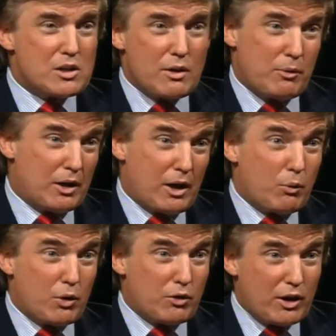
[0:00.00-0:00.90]
I mean, I
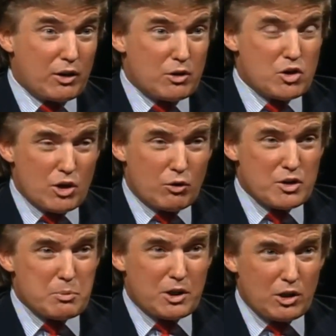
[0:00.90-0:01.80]
would say that generally
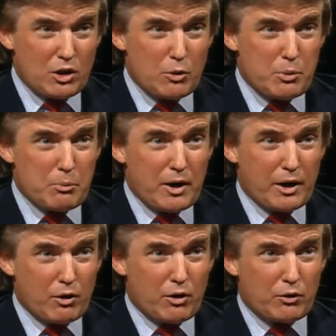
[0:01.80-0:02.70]
speaking, you don't put Mike
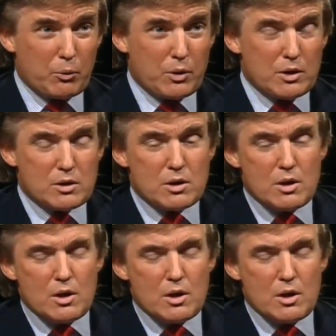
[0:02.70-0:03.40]
on as a witness,